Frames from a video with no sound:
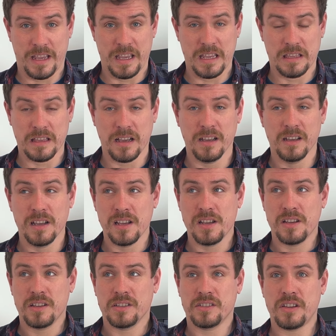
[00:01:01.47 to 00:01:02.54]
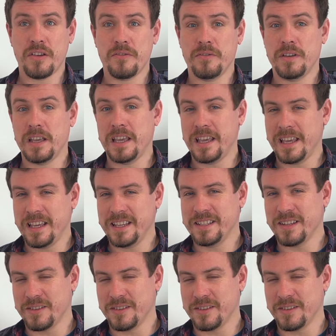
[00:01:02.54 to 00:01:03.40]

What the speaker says: either. So it is